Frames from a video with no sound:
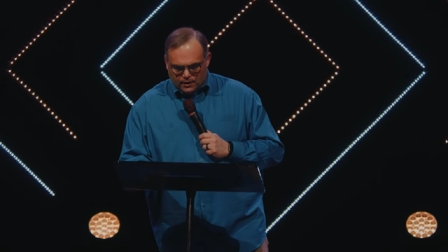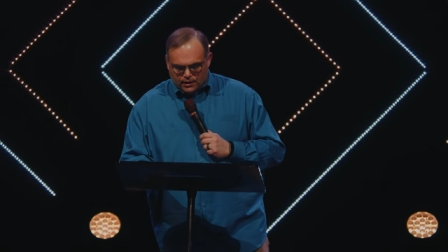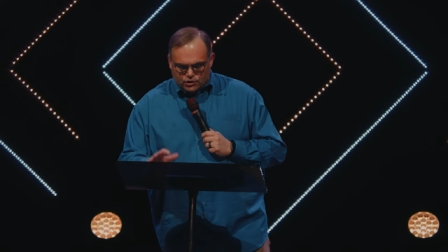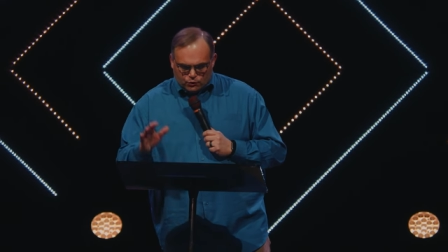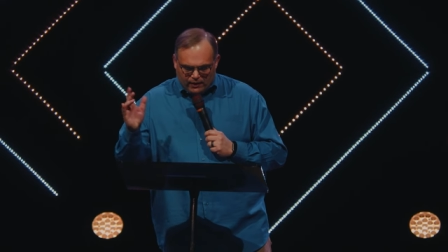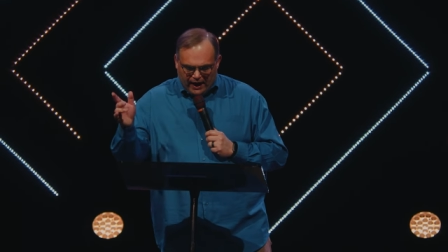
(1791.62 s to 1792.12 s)

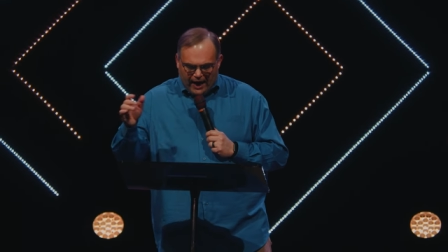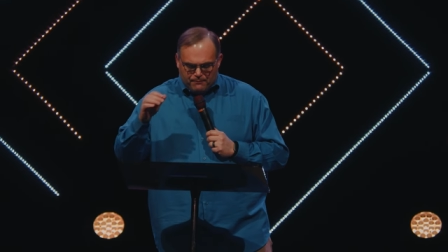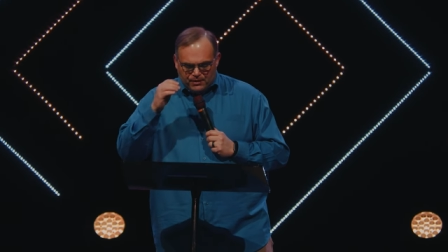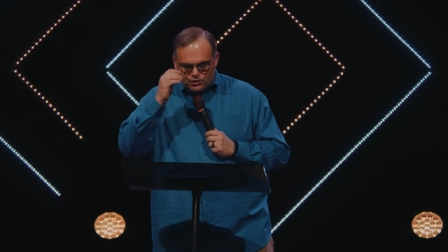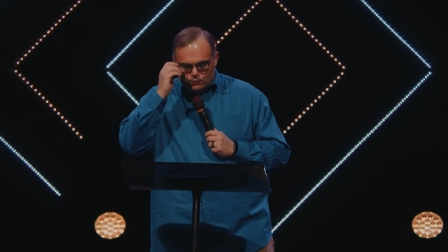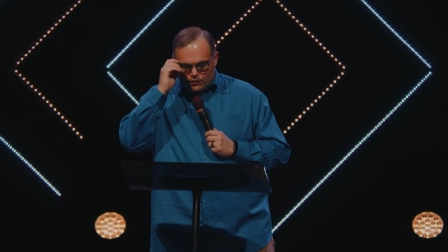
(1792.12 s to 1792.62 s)
So, what
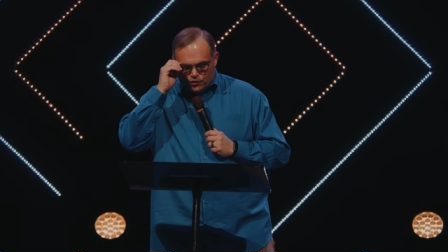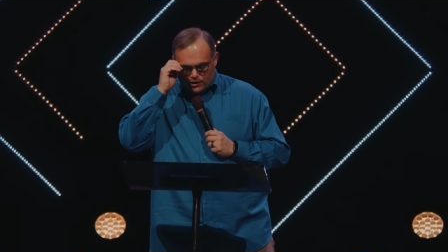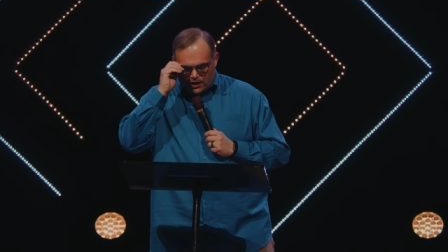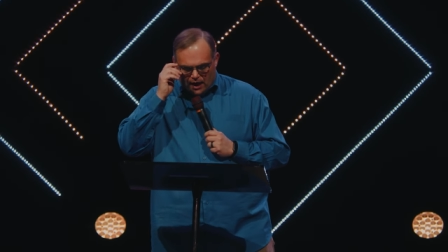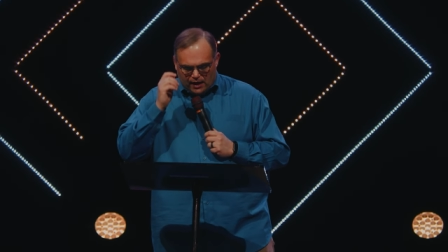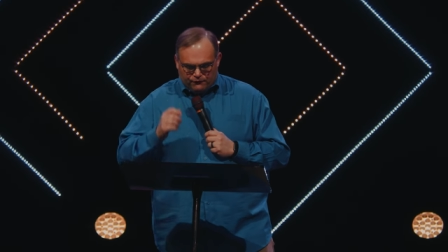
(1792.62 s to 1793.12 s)
happens when there's a
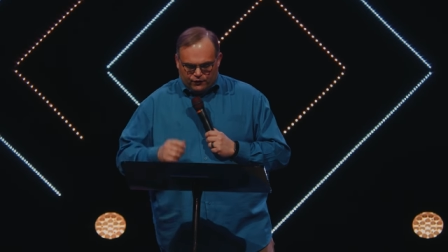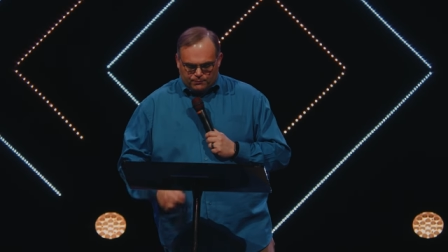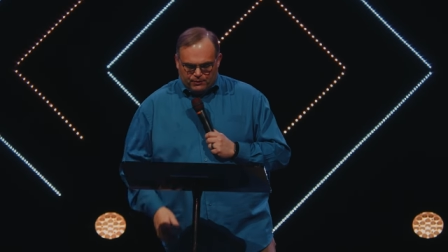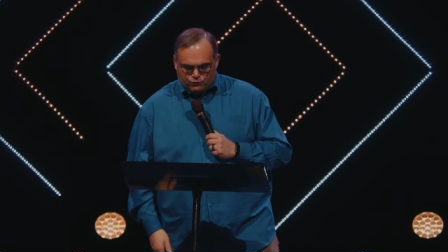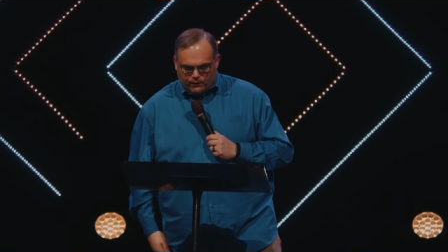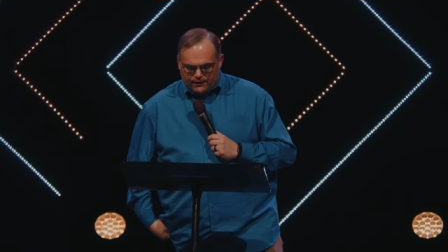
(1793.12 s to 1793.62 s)
conflict
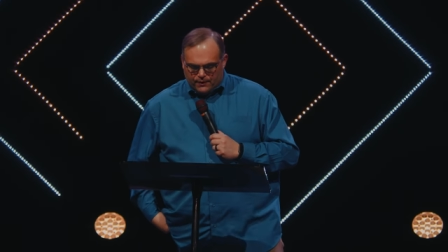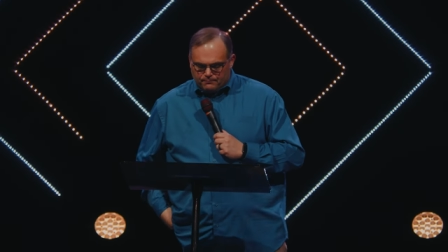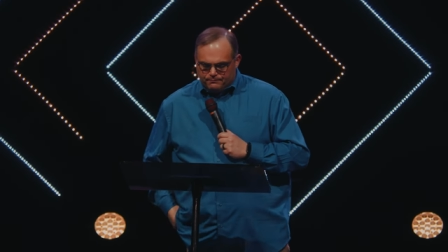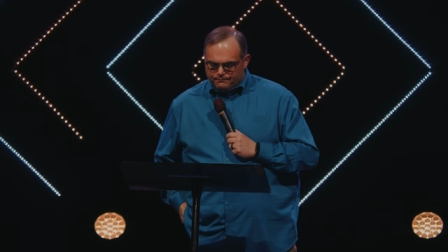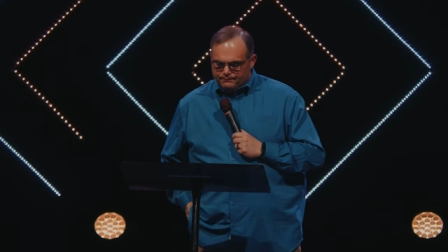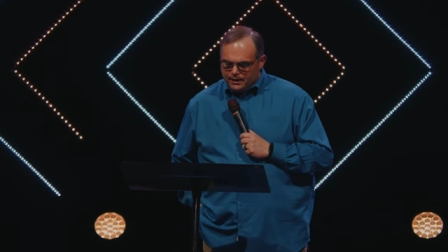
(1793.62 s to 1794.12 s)
between them?
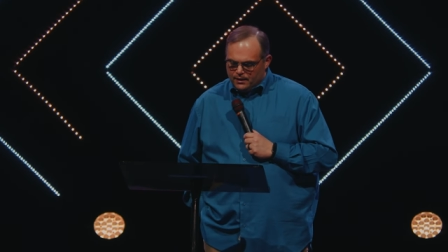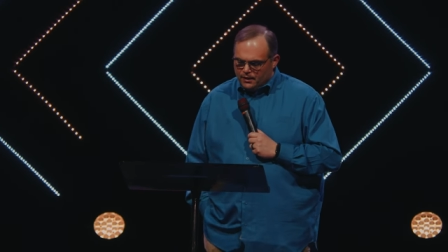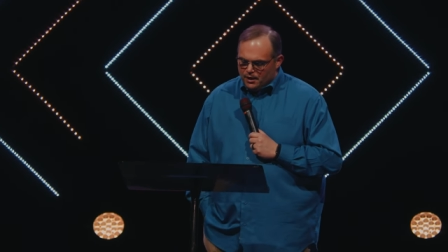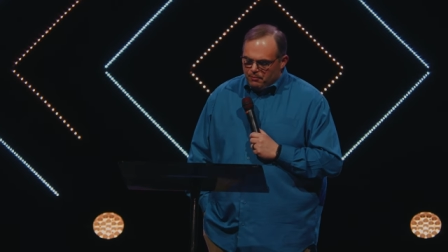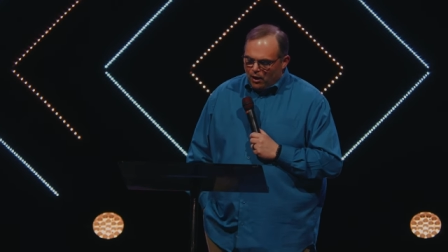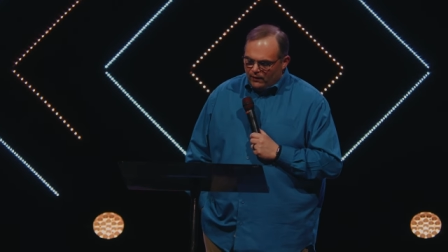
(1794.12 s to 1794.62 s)

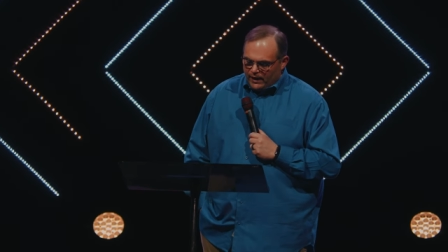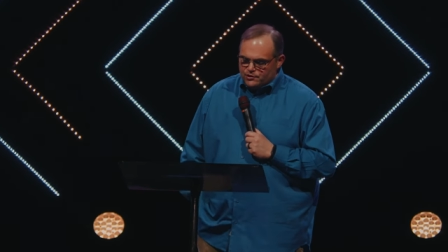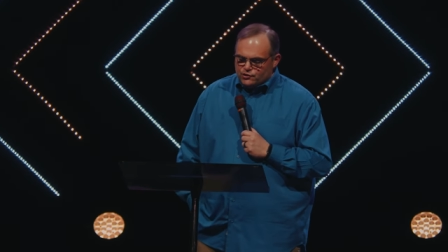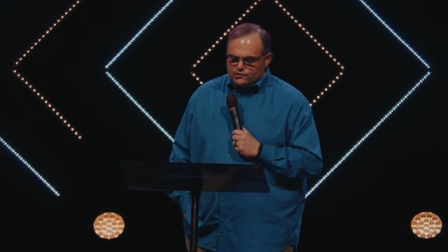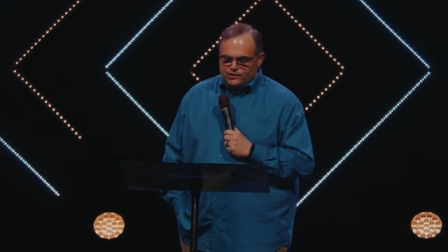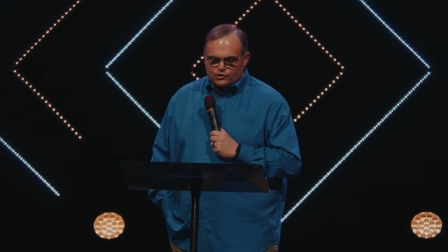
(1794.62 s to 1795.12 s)
Paul
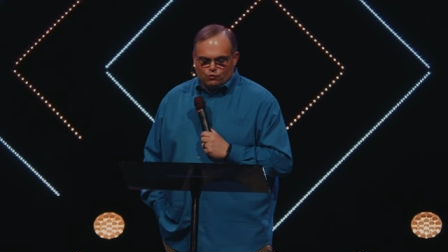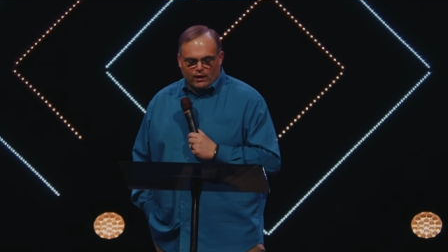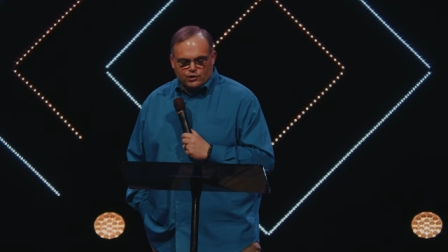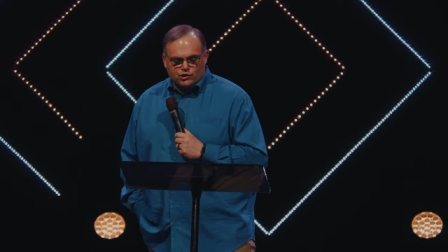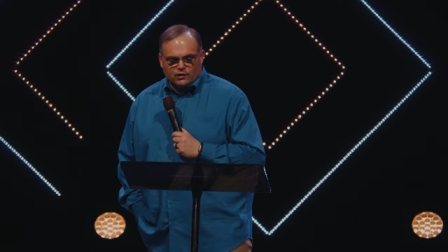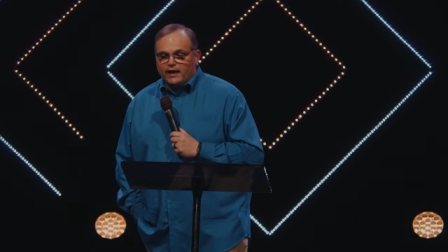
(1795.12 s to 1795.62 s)
answers this
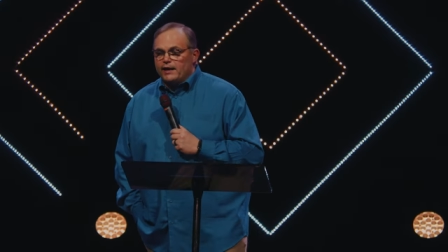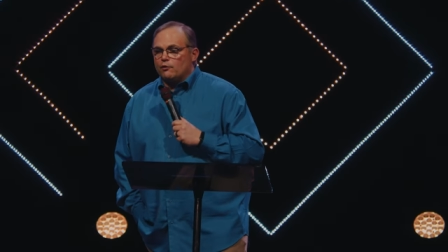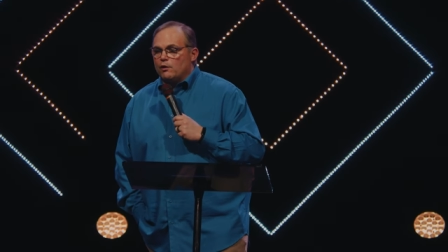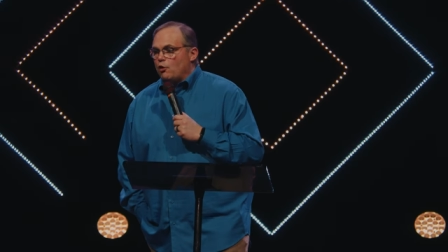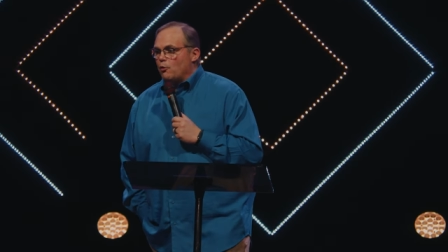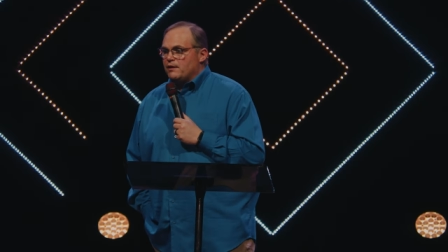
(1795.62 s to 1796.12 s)
question later
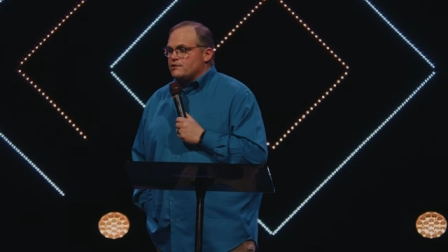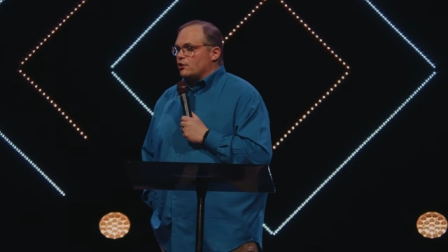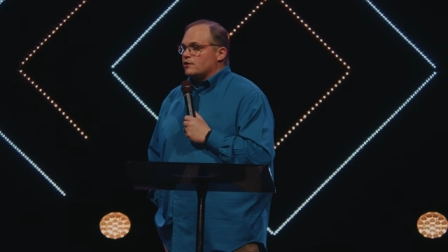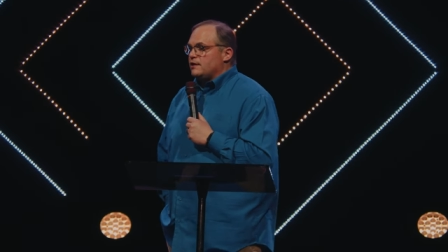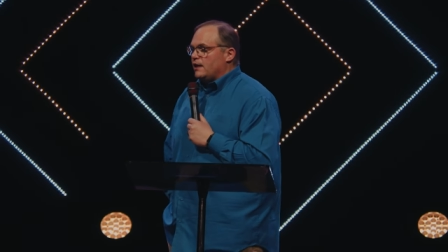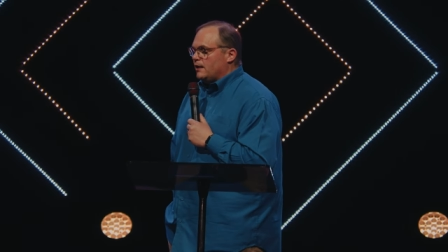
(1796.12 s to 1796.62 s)
in Romans
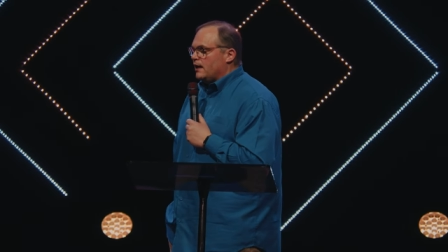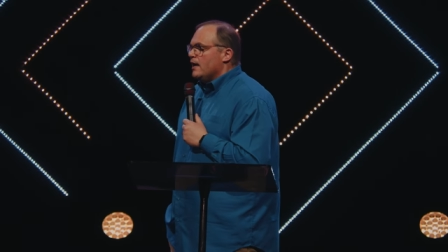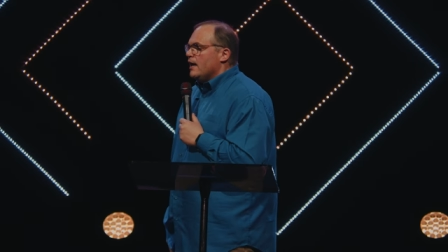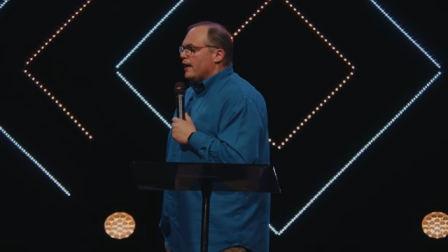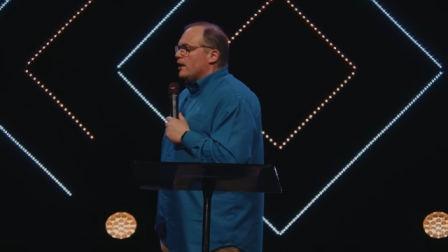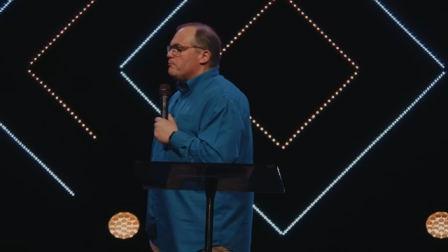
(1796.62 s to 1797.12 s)
13
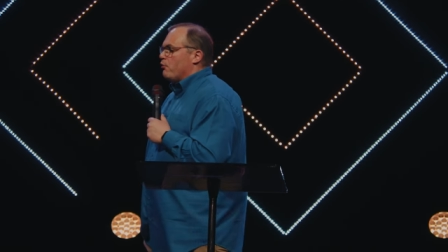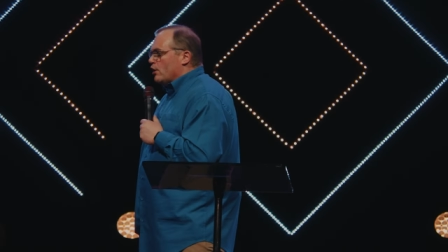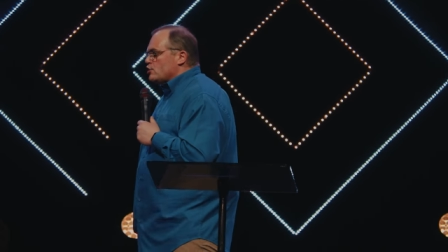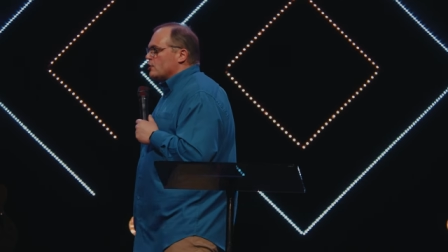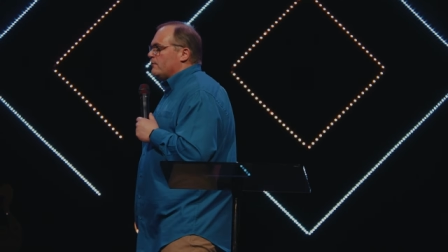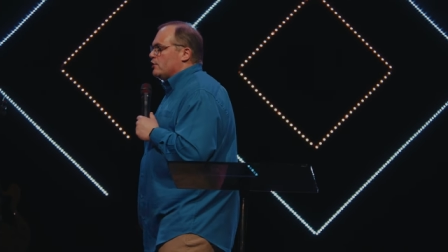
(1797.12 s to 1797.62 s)
in a
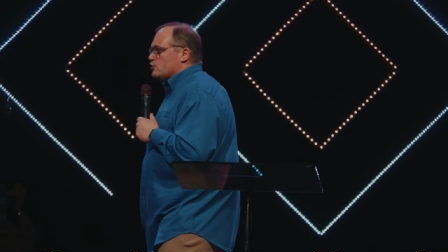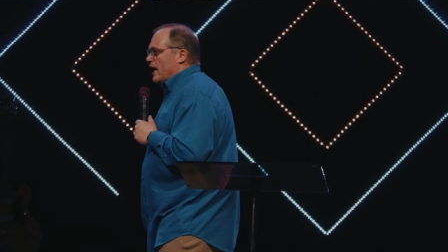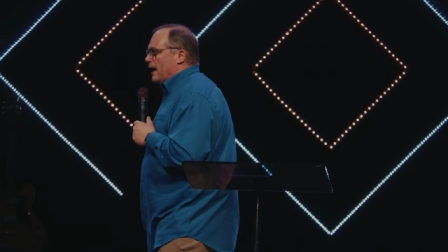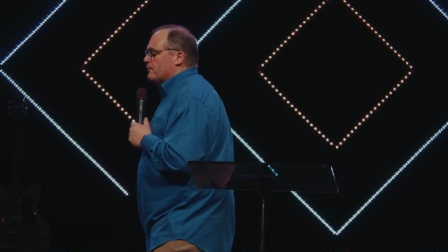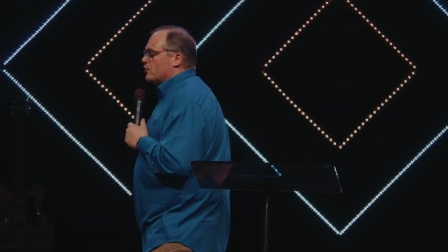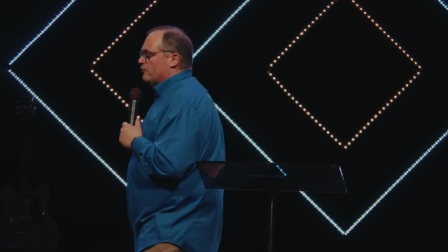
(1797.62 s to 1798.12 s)
portion of the
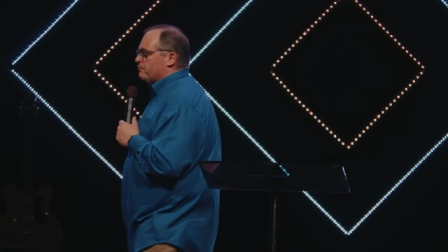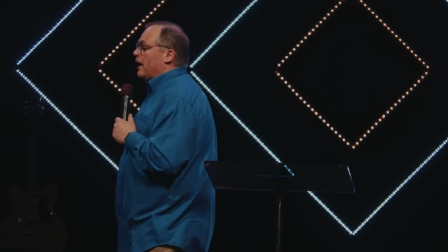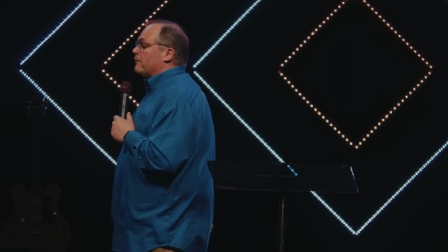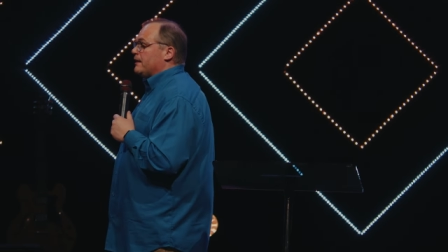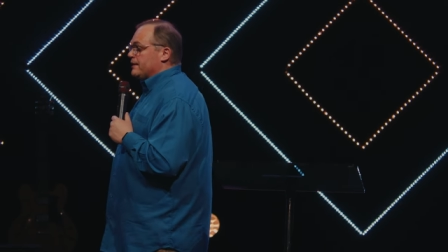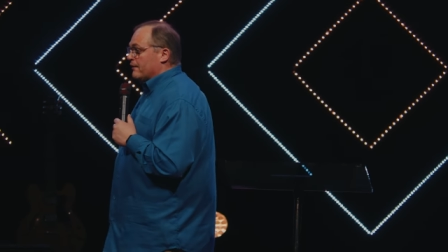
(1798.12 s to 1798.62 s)
chapter you've
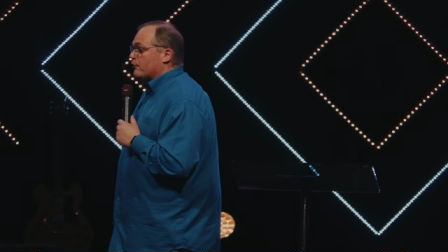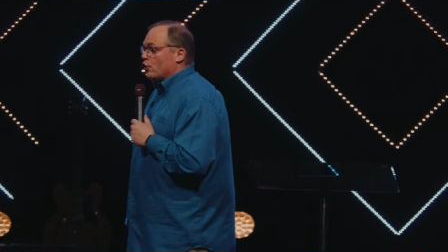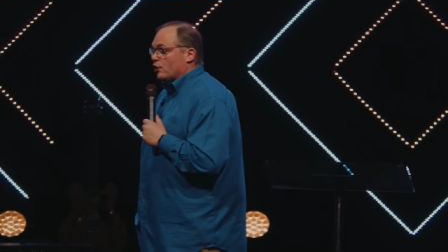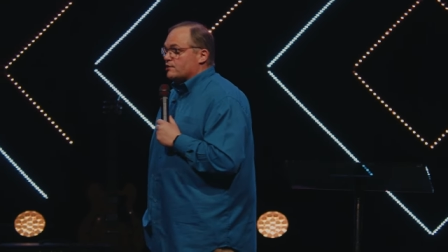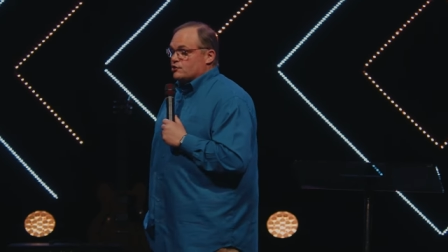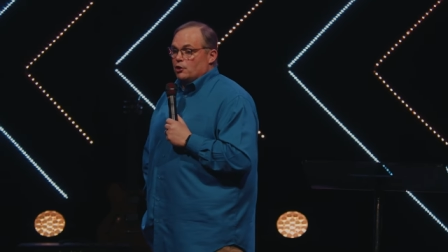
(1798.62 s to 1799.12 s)
probably never
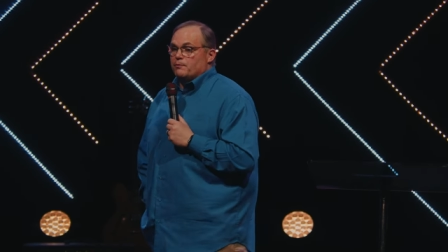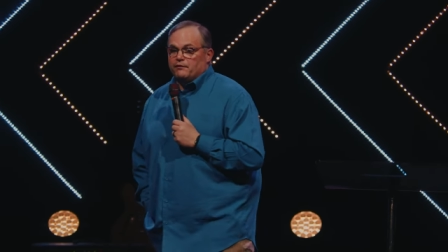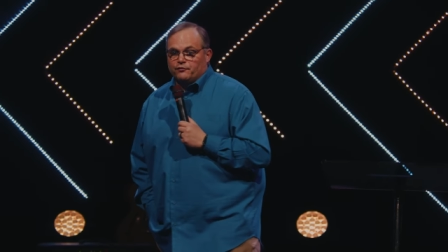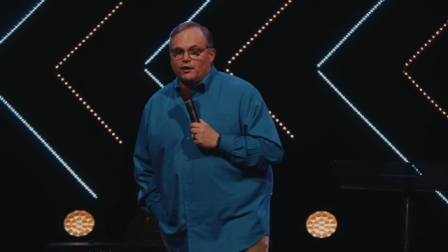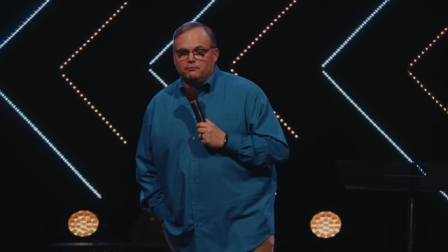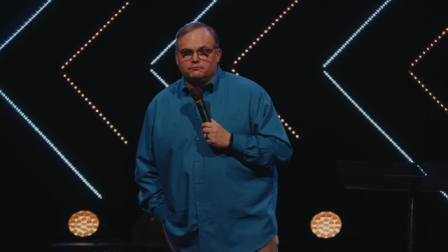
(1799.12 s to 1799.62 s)
heard a sermon
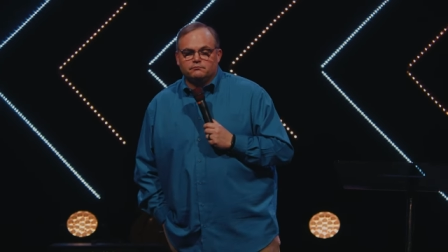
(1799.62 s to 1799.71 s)
from.